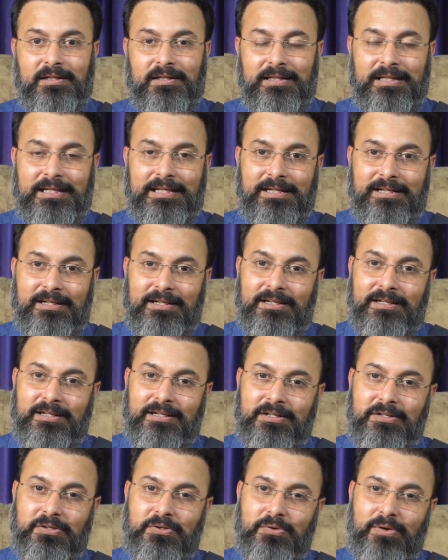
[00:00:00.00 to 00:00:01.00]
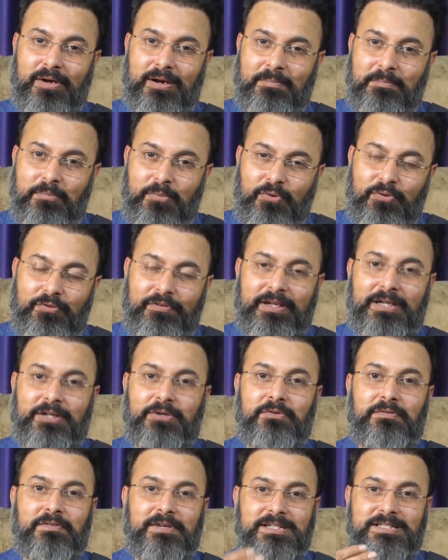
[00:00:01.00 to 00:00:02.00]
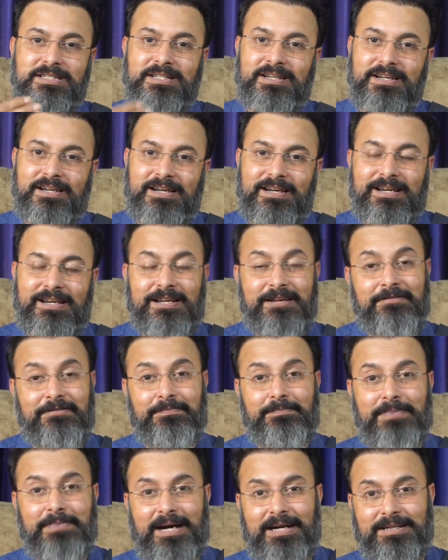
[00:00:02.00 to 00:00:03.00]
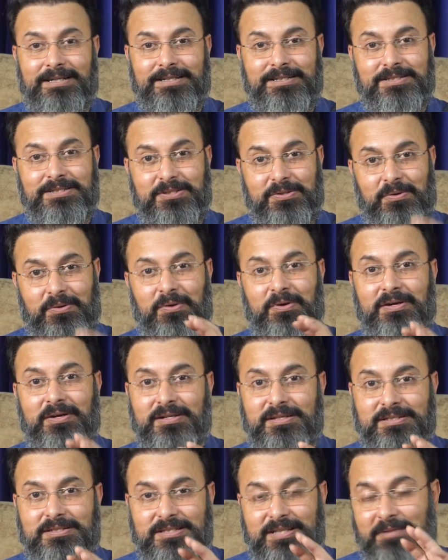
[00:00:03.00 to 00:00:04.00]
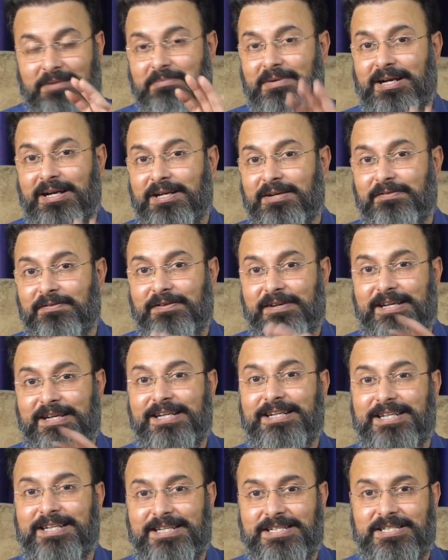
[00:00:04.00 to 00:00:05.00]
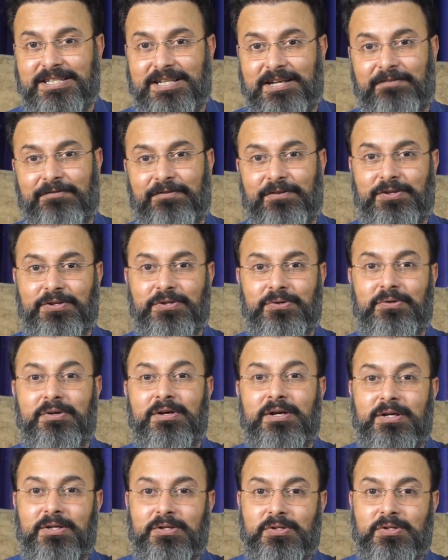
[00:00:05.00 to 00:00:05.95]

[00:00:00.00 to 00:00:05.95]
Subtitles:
then you are moving towards the relief patterns or some kind of retesting for you.